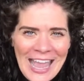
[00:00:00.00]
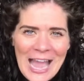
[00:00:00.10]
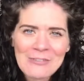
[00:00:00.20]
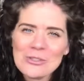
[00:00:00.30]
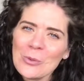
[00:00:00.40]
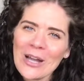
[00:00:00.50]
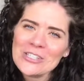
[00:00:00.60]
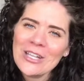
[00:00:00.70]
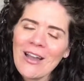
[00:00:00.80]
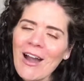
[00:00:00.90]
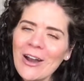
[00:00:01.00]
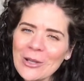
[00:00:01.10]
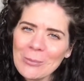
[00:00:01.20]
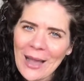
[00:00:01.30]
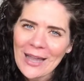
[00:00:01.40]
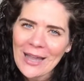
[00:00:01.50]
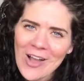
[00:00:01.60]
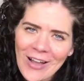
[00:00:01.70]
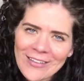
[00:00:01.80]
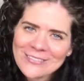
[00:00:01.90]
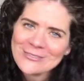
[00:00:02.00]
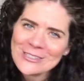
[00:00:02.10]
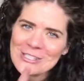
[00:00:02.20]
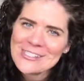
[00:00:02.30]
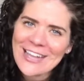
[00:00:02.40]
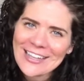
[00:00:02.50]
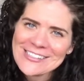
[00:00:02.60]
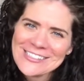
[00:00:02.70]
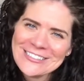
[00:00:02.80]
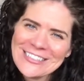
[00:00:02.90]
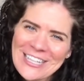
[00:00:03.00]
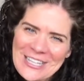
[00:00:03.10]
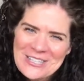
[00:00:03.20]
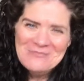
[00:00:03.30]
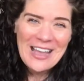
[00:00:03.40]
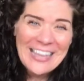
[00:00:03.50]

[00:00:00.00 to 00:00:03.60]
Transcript: after watching our goodbye song, which is next. Bye,